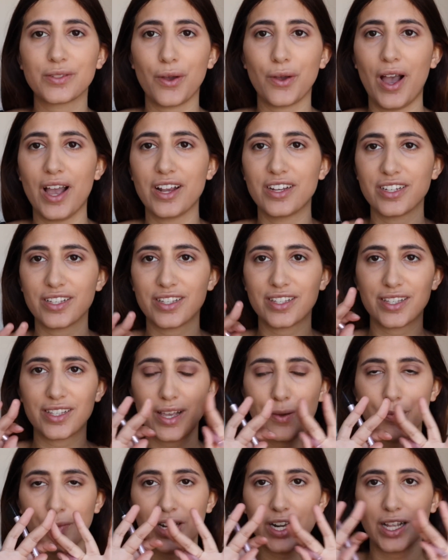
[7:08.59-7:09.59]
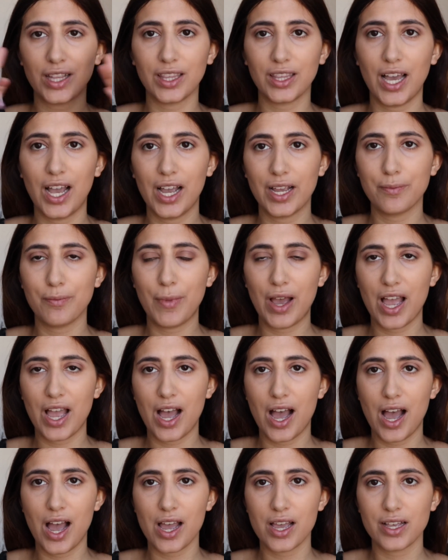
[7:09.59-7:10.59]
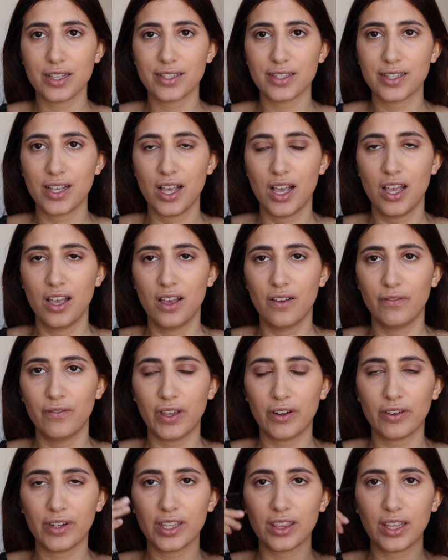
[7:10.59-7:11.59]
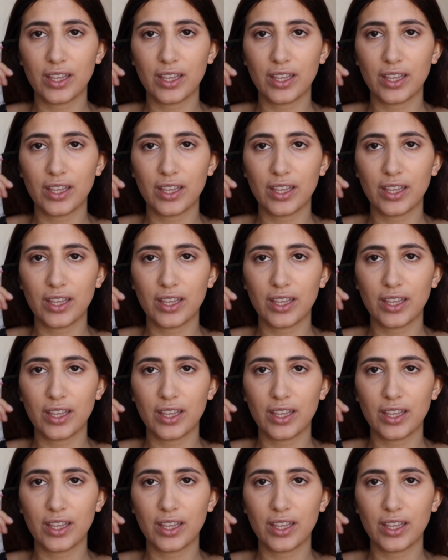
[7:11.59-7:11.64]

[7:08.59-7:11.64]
So I'm gonna line my eyes very